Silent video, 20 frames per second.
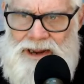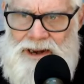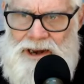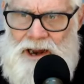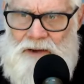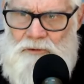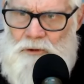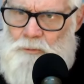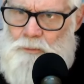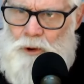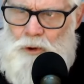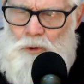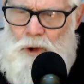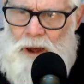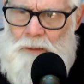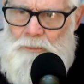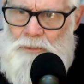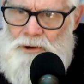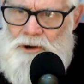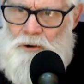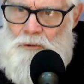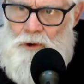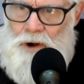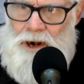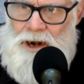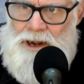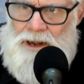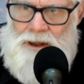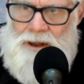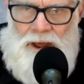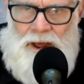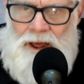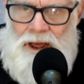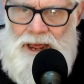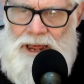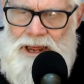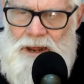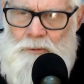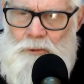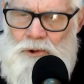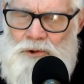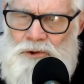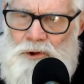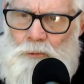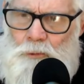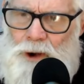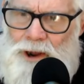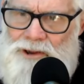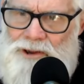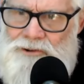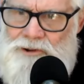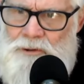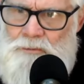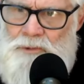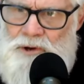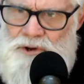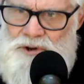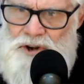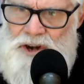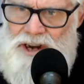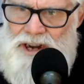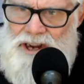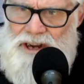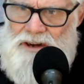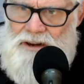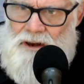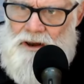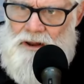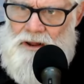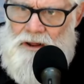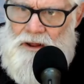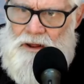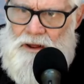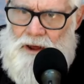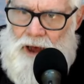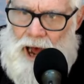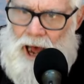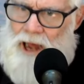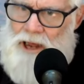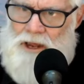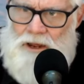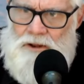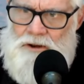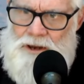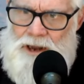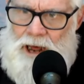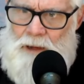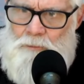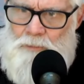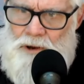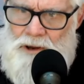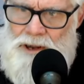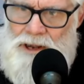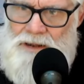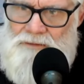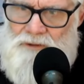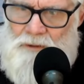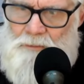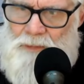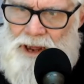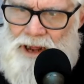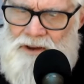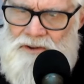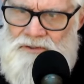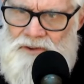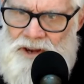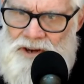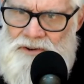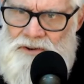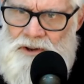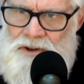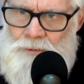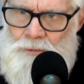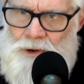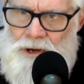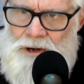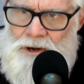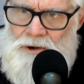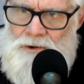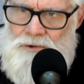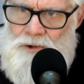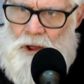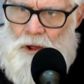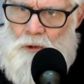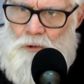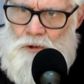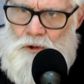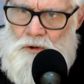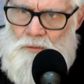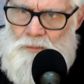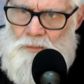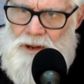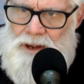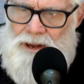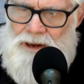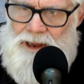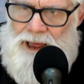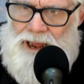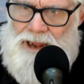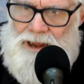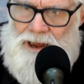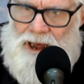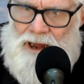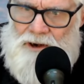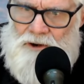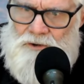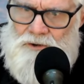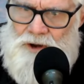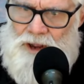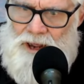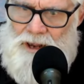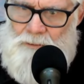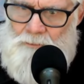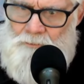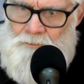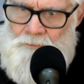never blew up in the ring. He was a wrestling machine. I could not believe a man 63 years old could be in that kind of shape.